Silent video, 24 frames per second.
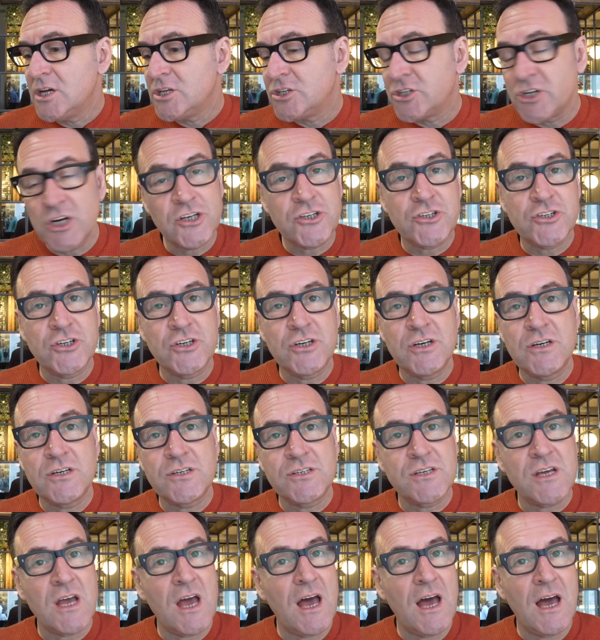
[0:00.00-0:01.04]

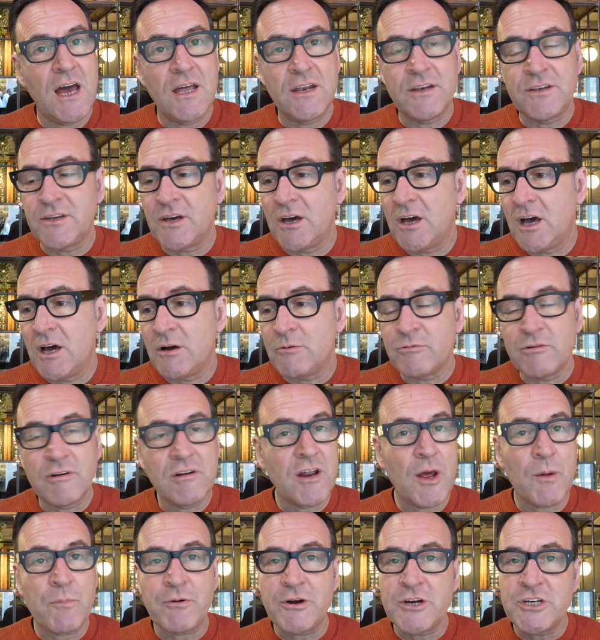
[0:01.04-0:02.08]
churches, and uh,
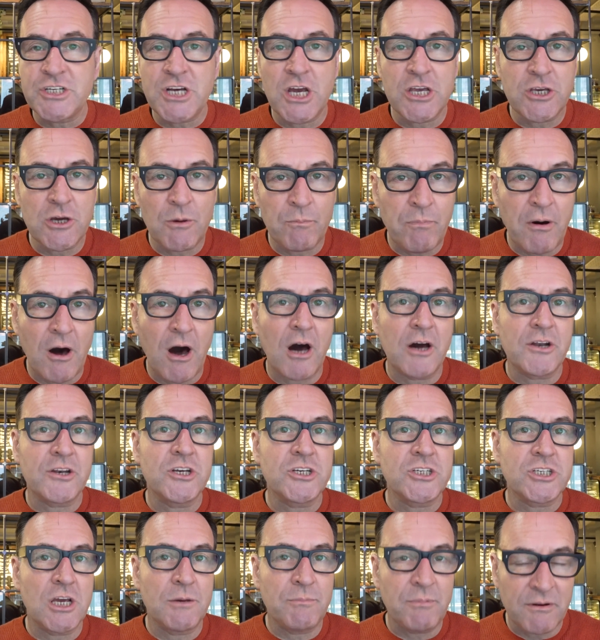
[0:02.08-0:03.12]
really appreciate your
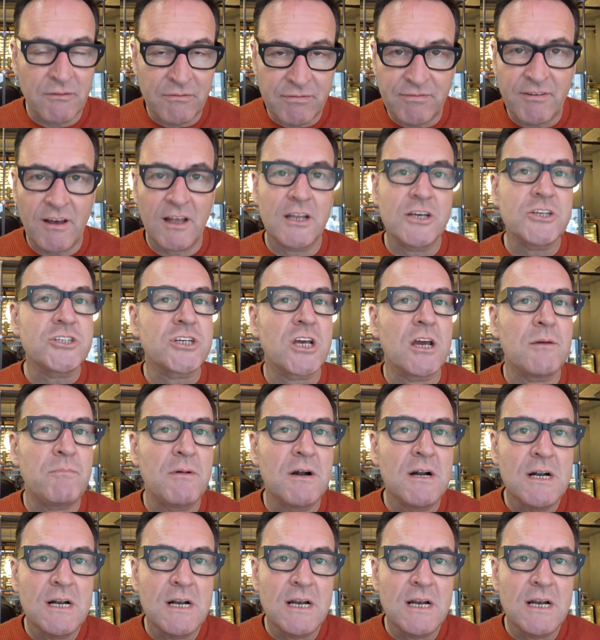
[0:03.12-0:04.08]
partnership and fellowship